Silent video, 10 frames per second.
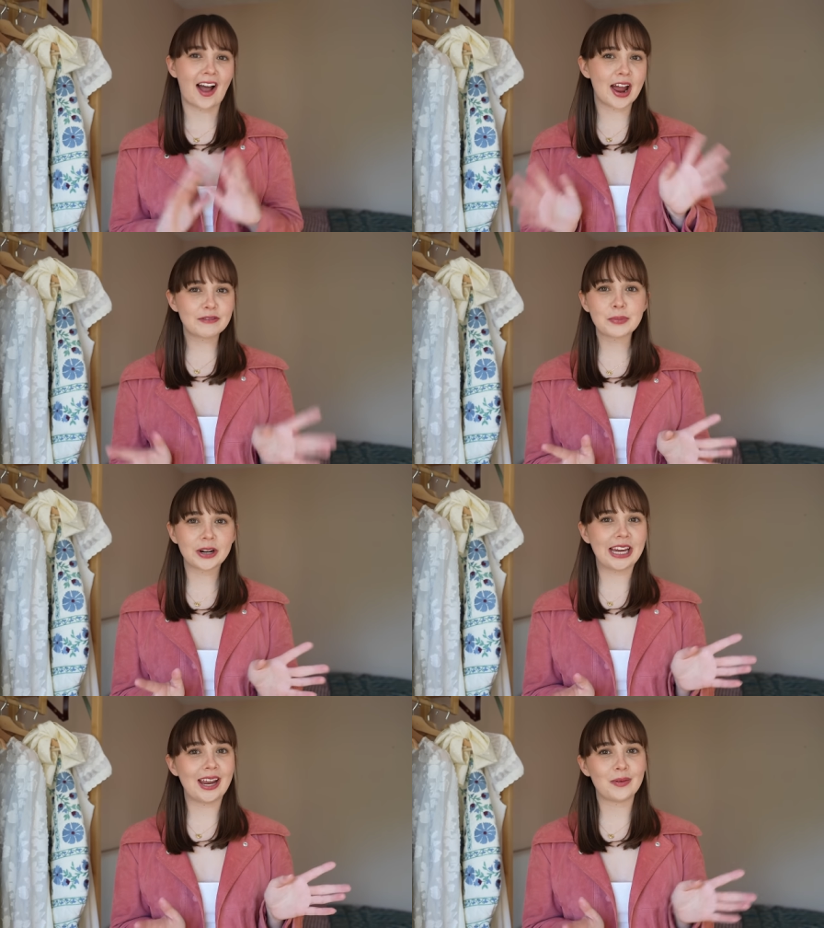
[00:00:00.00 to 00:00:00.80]
Hi
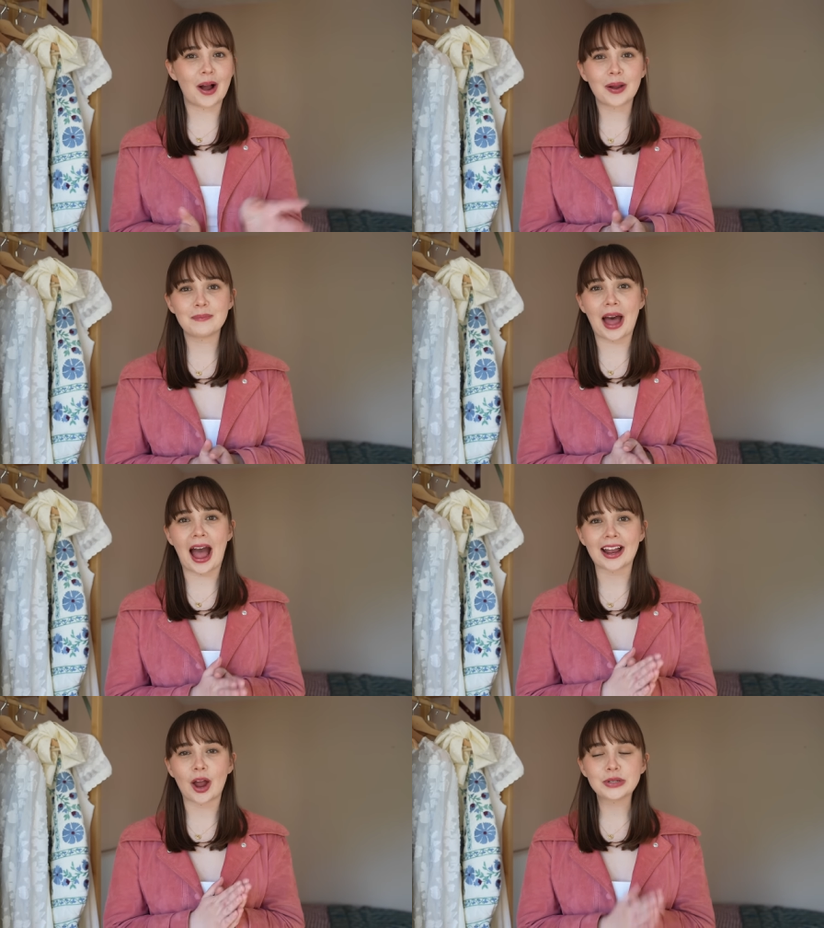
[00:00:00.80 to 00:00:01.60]
everybody, welcome
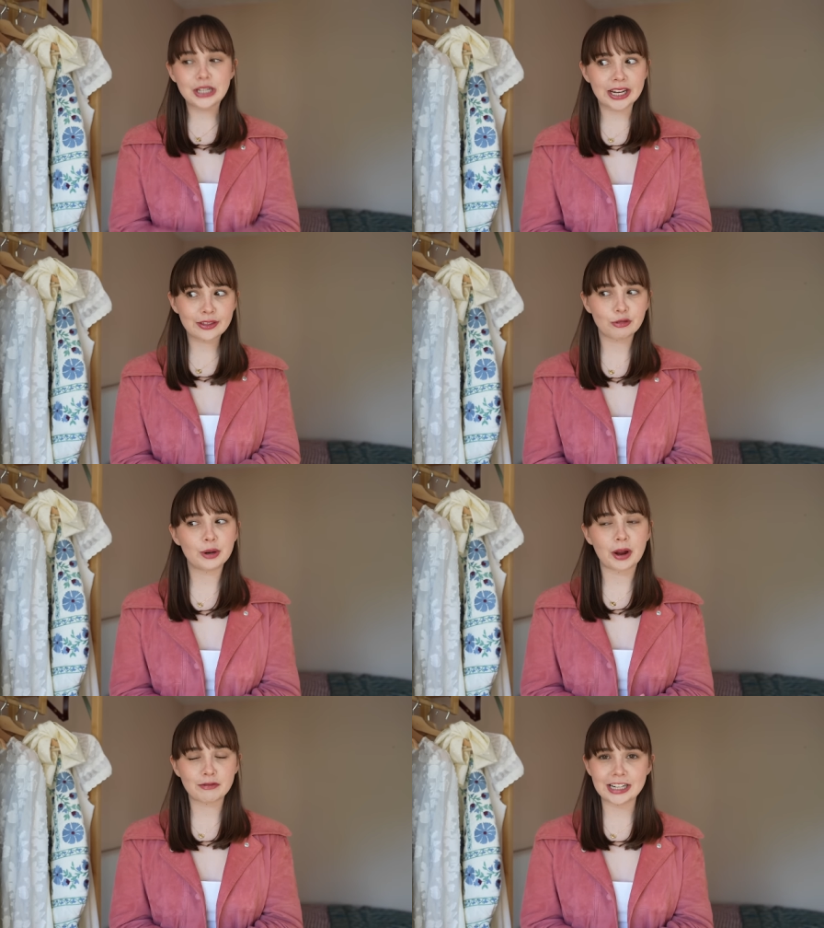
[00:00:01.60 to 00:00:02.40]
back. I was looking through
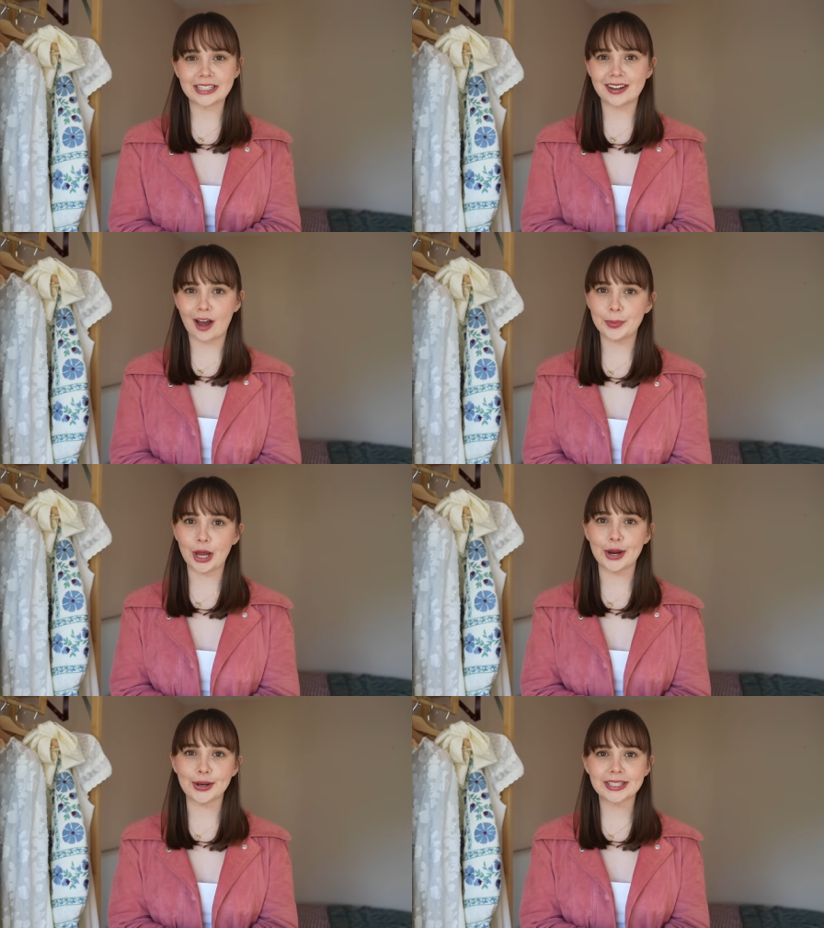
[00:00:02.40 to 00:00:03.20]
my recent
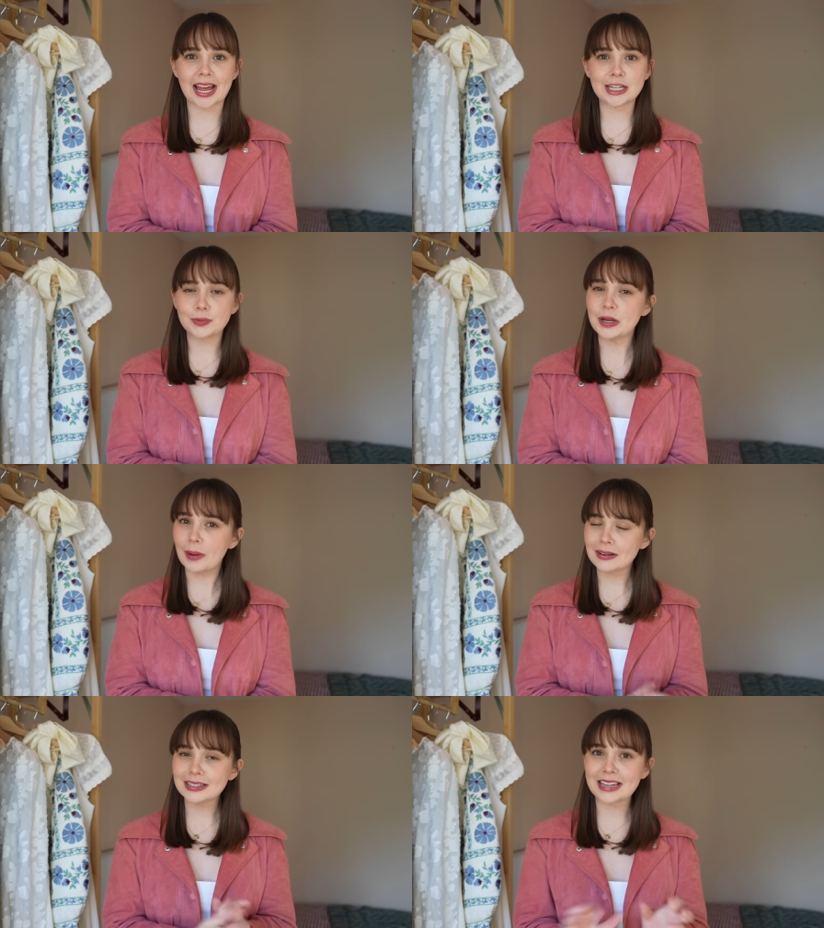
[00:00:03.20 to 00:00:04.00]
uploads and it's been
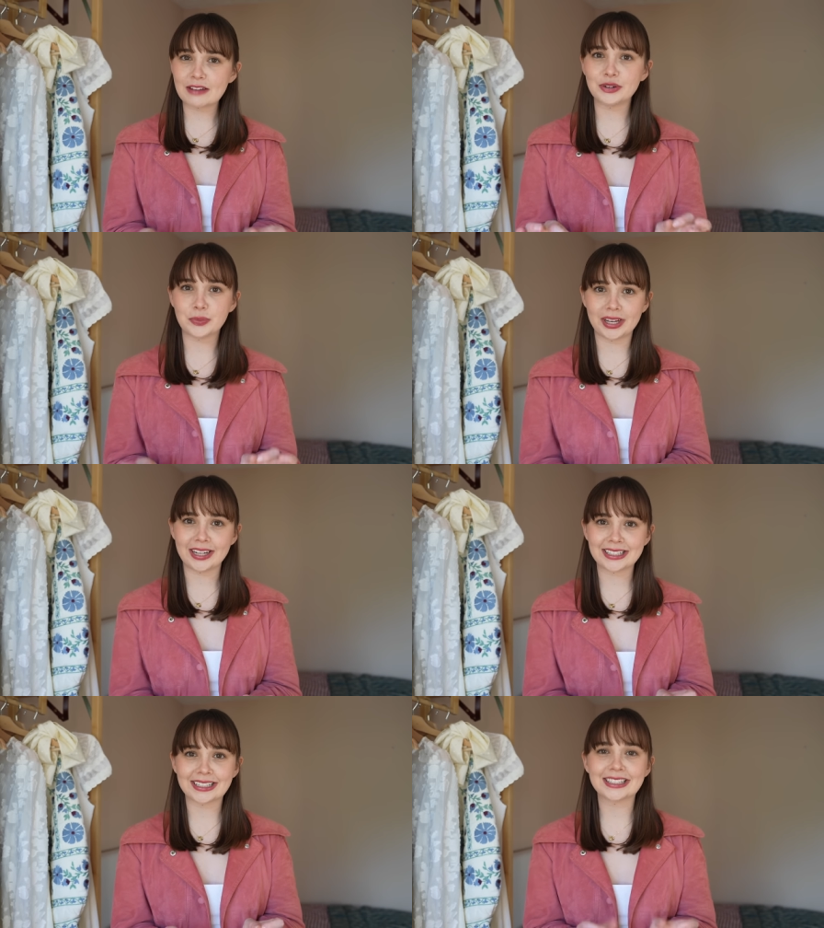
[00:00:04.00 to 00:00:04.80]
about seven
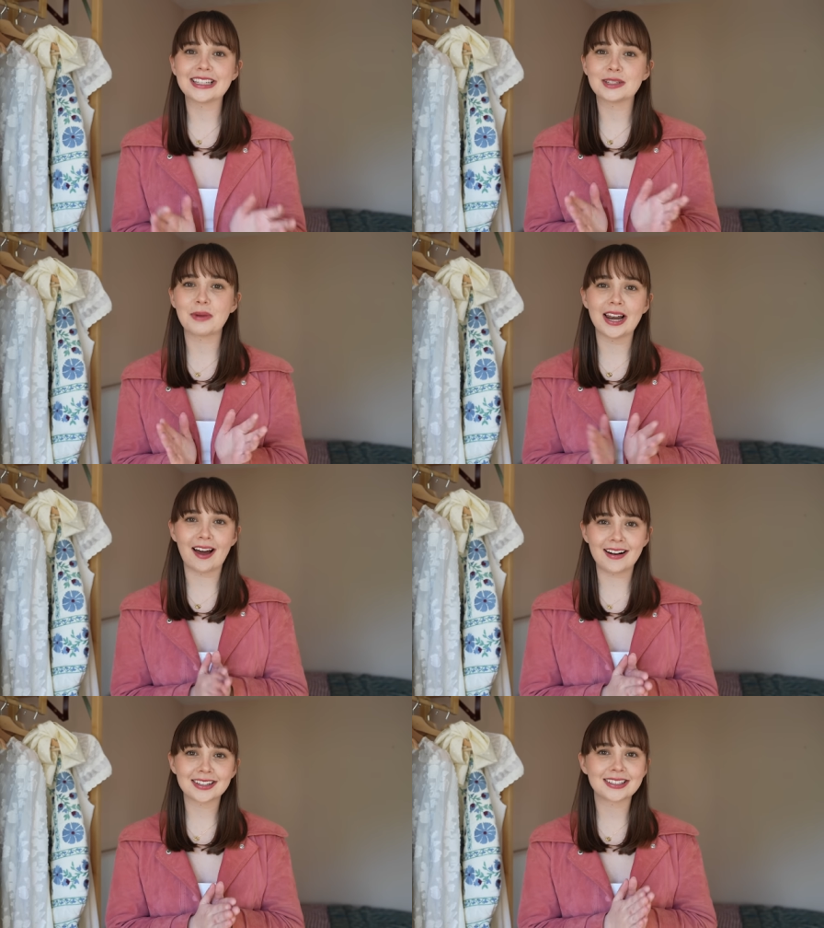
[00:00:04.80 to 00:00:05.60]
weeks since my
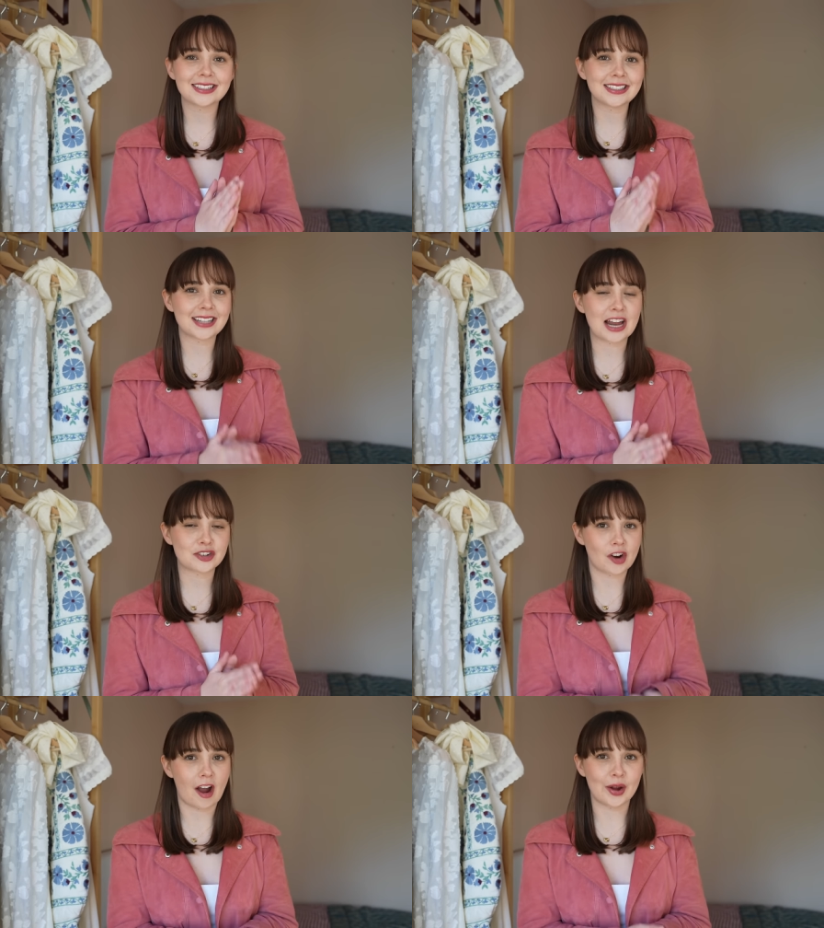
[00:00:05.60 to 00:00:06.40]
last Sézane
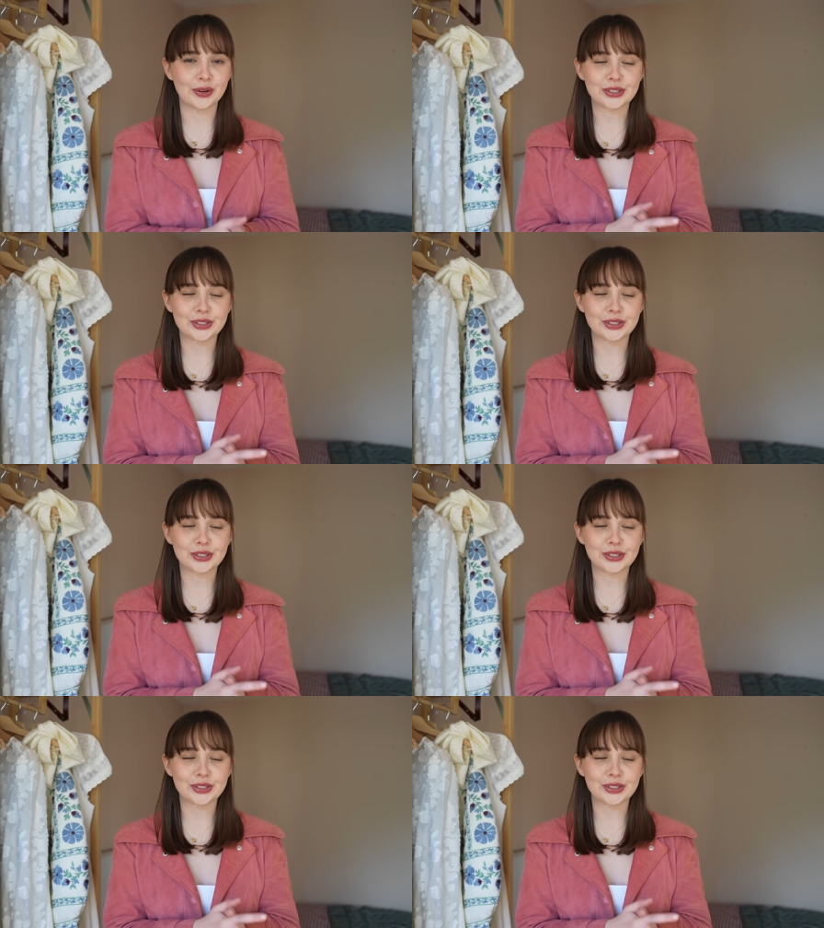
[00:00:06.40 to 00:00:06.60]
try on.